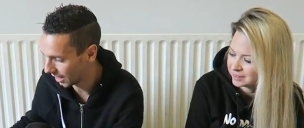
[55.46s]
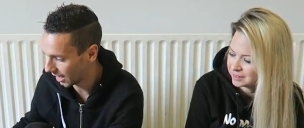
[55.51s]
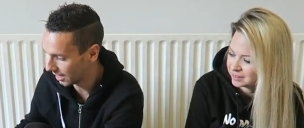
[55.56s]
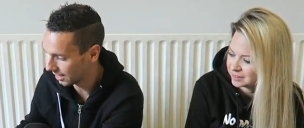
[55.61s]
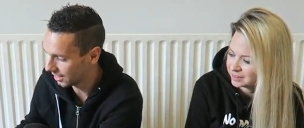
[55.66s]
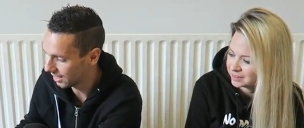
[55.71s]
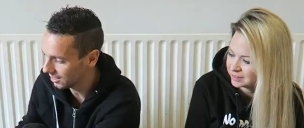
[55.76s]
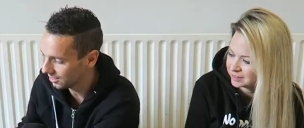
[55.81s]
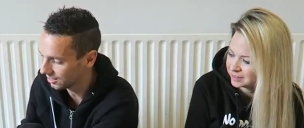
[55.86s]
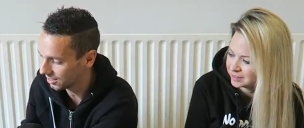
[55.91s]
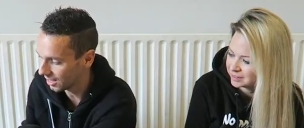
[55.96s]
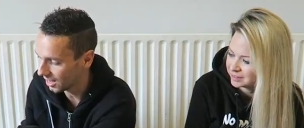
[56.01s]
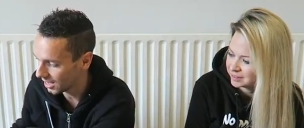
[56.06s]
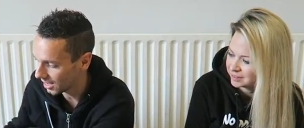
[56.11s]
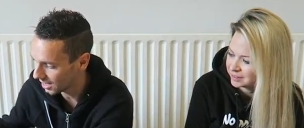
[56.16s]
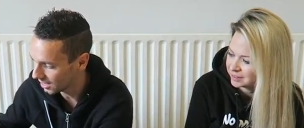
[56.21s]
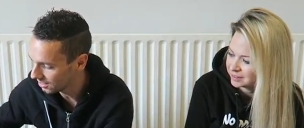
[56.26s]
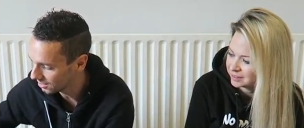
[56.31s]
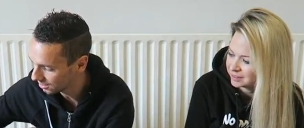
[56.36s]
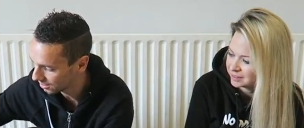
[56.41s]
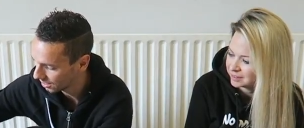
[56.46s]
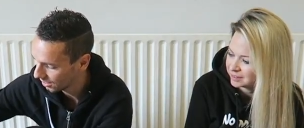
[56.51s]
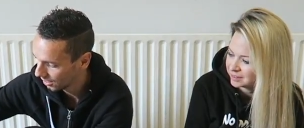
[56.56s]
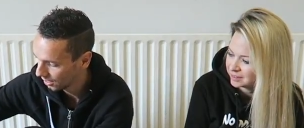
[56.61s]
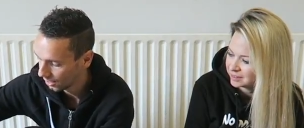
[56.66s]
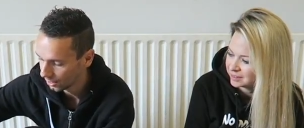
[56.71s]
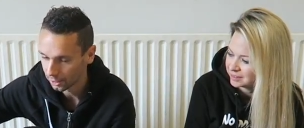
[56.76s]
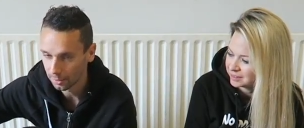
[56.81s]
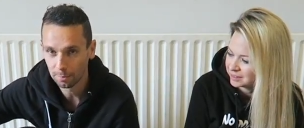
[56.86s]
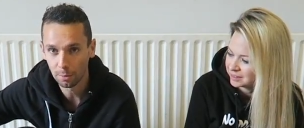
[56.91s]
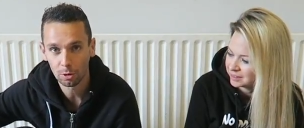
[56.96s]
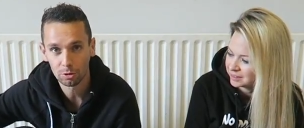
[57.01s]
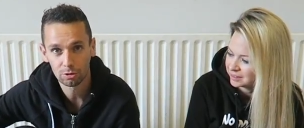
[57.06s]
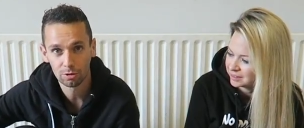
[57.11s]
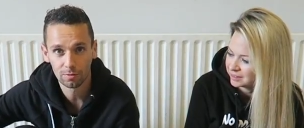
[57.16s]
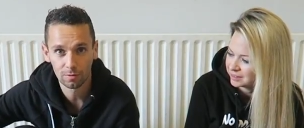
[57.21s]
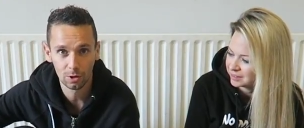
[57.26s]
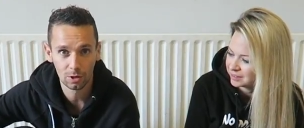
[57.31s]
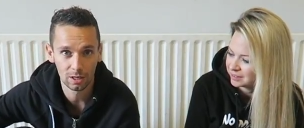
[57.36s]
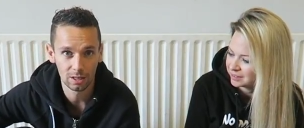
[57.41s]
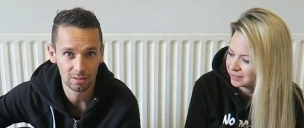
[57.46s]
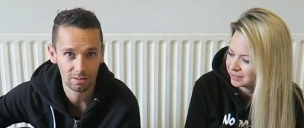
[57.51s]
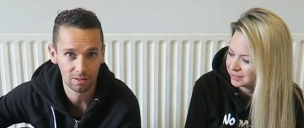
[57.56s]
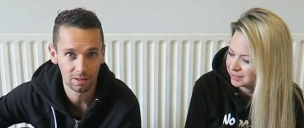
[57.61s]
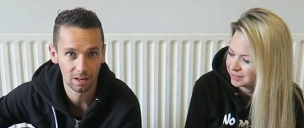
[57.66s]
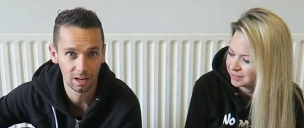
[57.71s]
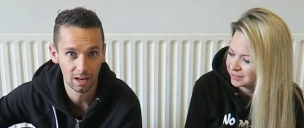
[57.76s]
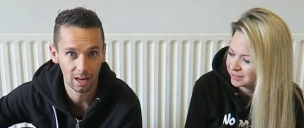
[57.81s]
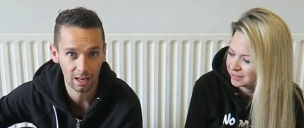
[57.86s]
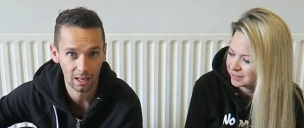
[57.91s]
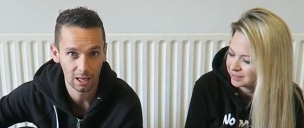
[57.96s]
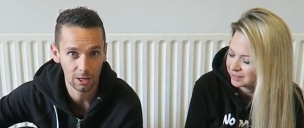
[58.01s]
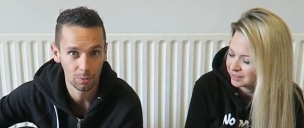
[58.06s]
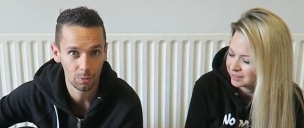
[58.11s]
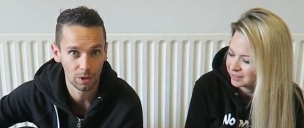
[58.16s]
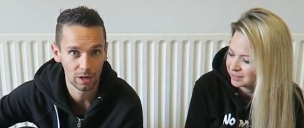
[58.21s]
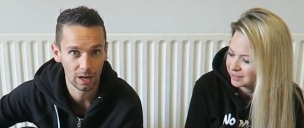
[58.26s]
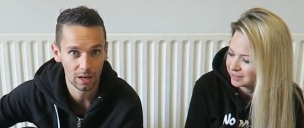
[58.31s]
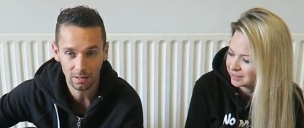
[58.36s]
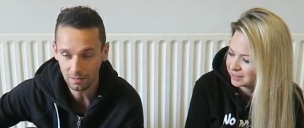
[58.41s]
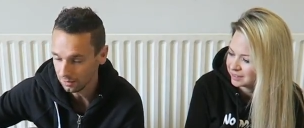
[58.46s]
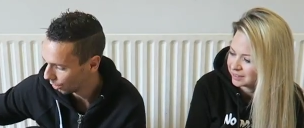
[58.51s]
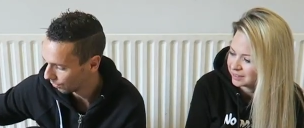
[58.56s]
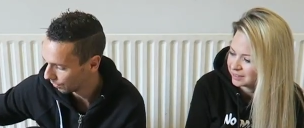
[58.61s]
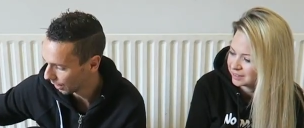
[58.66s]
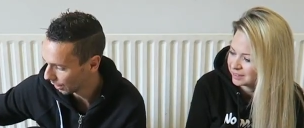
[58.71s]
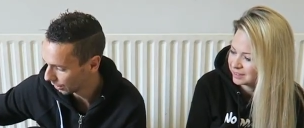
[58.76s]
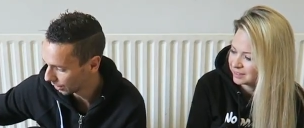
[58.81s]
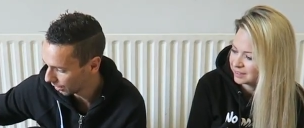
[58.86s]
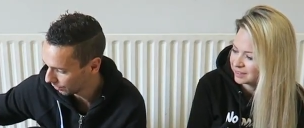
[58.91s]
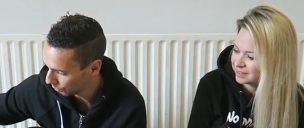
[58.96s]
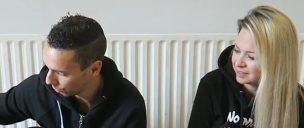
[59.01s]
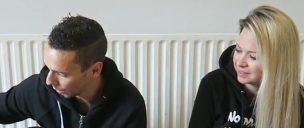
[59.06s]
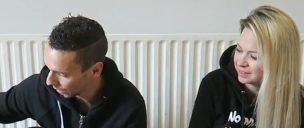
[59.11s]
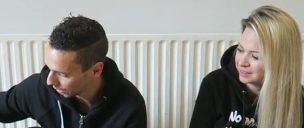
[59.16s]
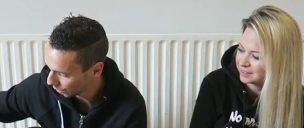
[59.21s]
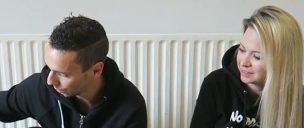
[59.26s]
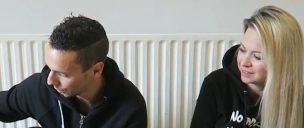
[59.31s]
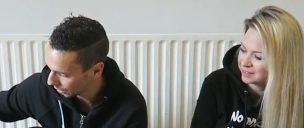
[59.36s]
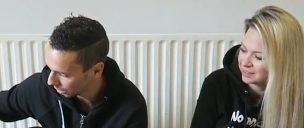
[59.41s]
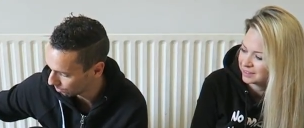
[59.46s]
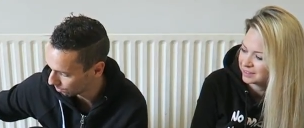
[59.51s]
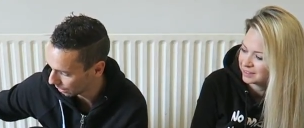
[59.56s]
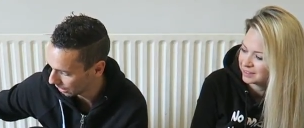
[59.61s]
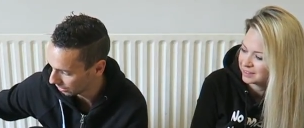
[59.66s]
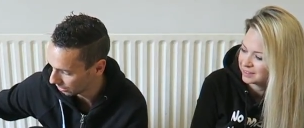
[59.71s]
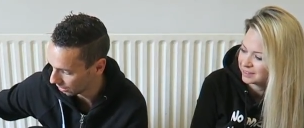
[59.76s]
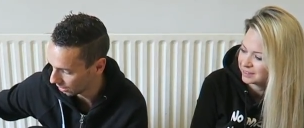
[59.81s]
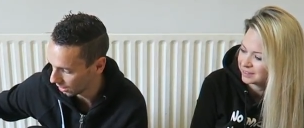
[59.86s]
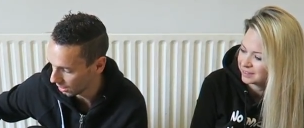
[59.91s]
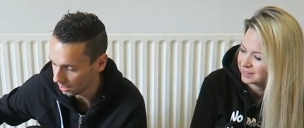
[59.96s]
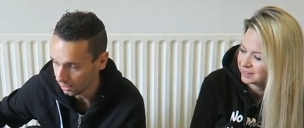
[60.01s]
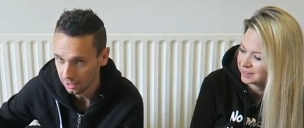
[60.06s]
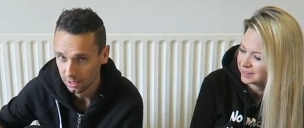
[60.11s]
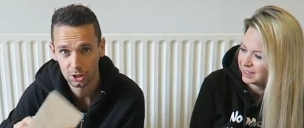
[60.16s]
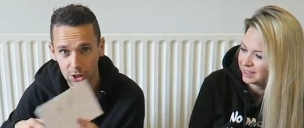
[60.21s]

Speaker 1: today. This is the box of goodies to the lucky winner of our giveaway that we did recently.